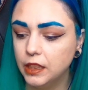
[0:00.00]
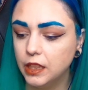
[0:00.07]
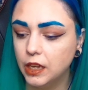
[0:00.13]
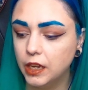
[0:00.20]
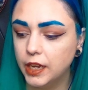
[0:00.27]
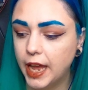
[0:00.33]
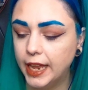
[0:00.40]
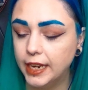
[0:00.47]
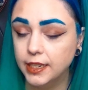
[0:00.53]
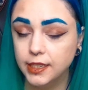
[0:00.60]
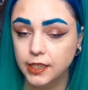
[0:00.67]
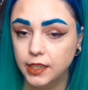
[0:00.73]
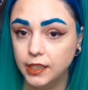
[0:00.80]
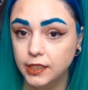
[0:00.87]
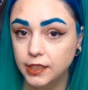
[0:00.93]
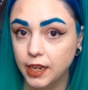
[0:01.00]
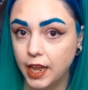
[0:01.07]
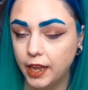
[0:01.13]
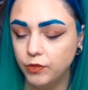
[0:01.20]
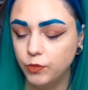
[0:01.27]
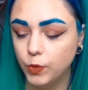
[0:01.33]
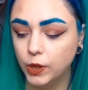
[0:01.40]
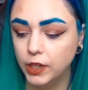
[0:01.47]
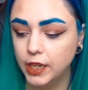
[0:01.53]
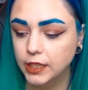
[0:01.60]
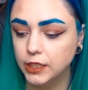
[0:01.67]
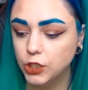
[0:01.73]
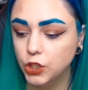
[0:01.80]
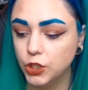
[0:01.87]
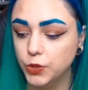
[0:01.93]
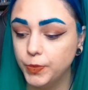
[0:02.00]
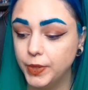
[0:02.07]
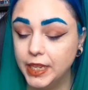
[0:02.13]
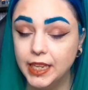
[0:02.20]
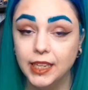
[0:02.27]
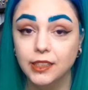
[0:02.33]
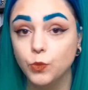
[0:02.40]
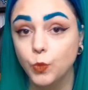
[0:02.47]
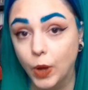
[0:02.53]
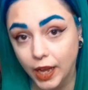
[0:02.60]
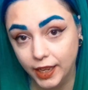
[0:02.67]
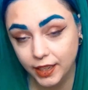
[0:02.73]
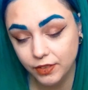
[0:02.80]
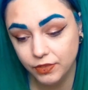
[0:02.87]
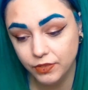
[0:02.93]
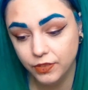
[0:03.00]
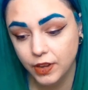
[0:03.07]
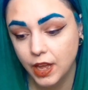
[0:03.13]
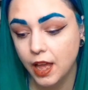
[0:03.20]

that entered his life wanting to be his wife.